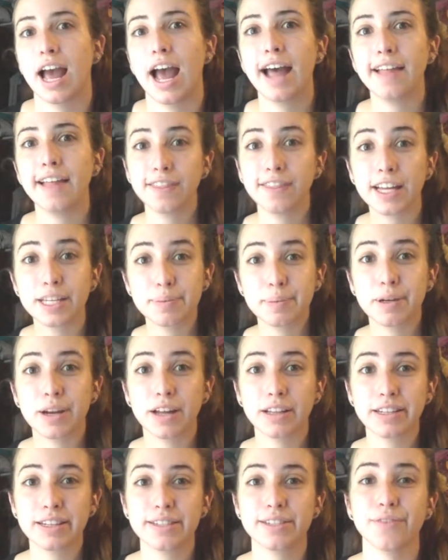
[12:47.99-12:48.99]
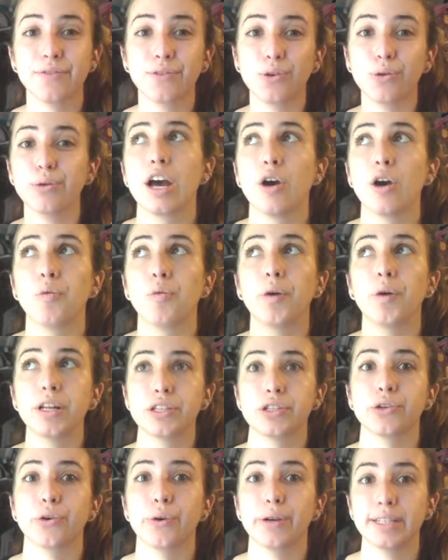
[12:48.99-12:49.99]
And last but not least, of course,
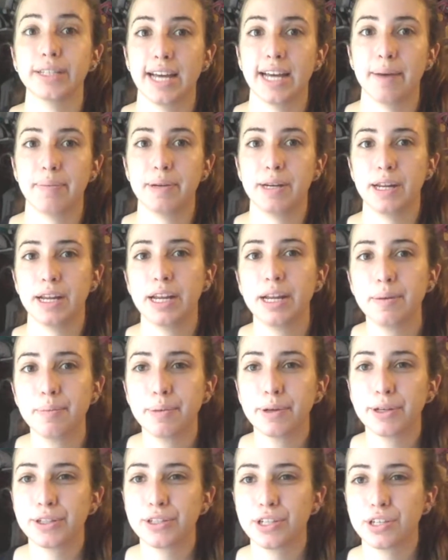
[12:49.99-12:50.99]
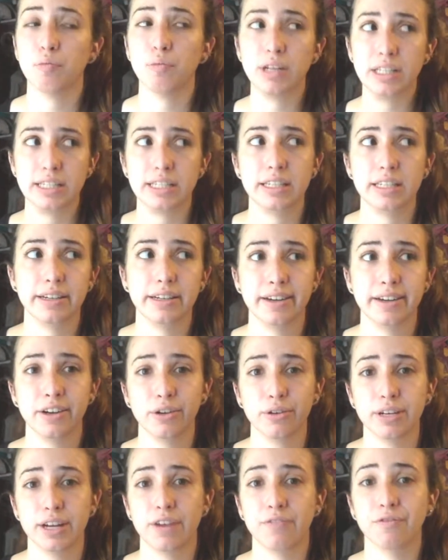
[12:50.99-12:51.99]
what's going to happen in book 2? What's going to
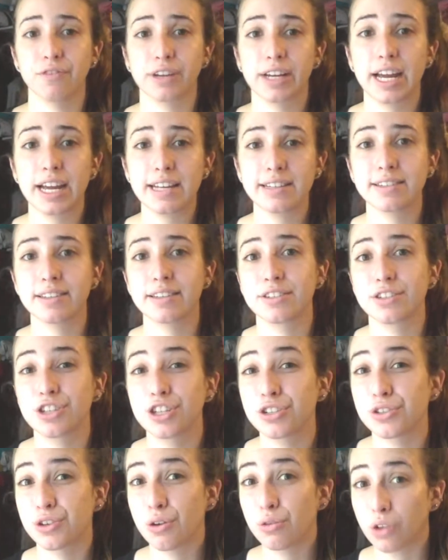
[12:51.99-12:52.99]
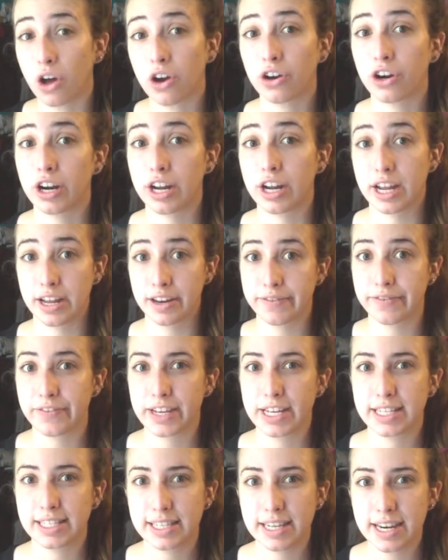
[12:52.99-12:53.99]
go down for Kate since she's no longer in
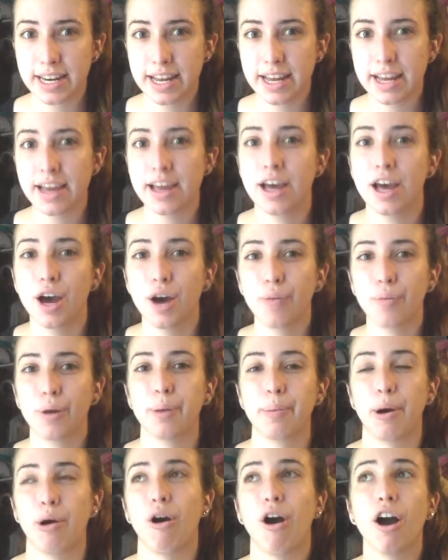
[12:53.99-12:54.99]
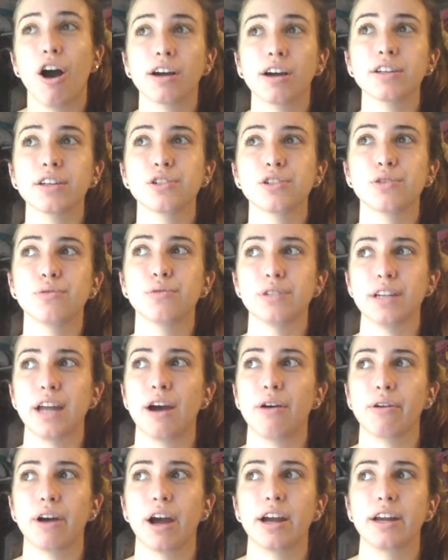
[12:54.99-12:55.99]
V City? What about August, who's
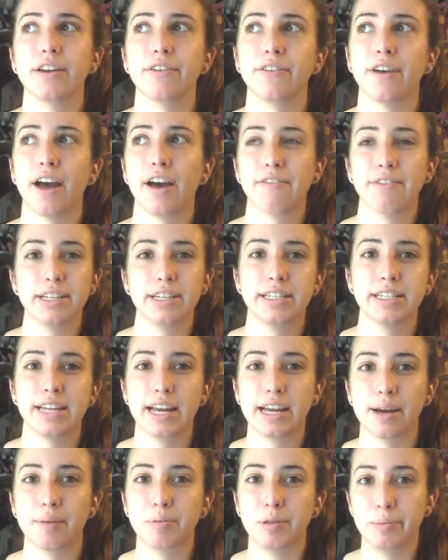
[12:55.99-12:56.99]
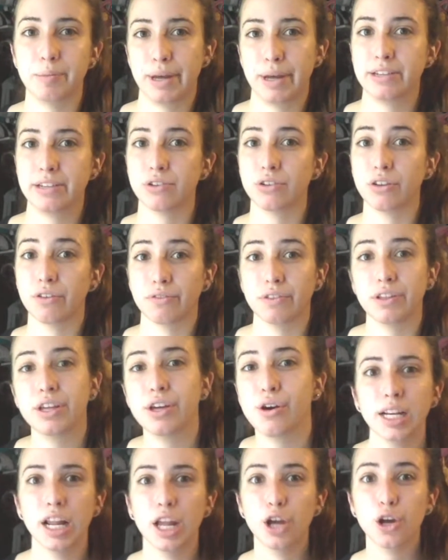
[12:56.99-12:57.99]
now kind of having to take up the mantle of
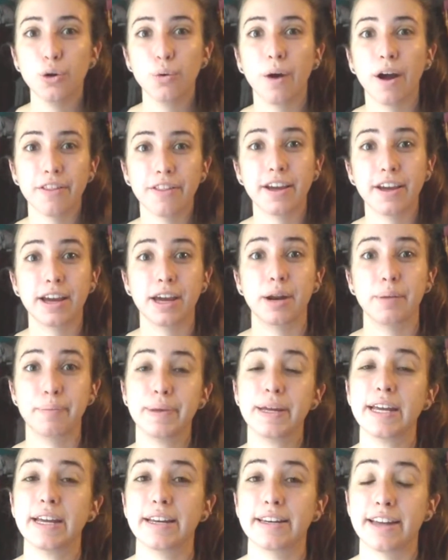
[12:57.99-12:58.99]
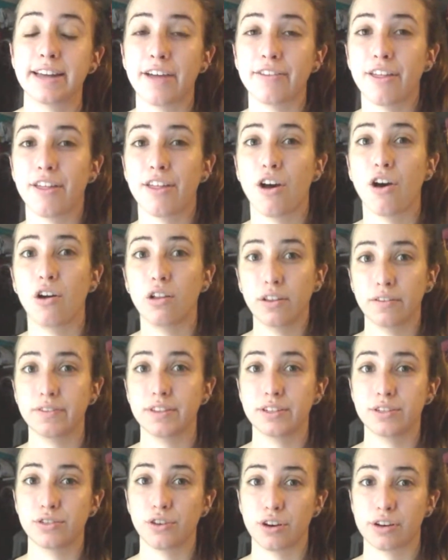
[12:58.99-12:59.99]
Leo? Who are they going to be now that all of
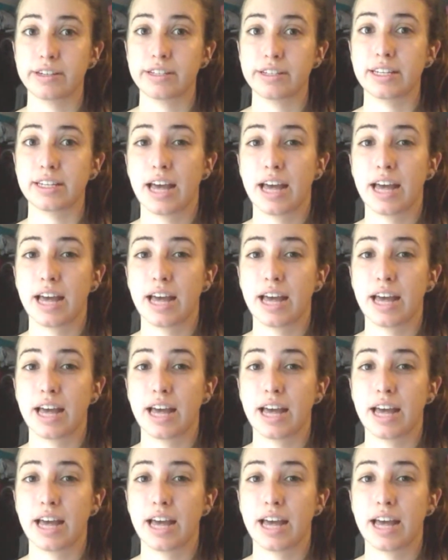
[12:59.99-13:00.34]
this darkness has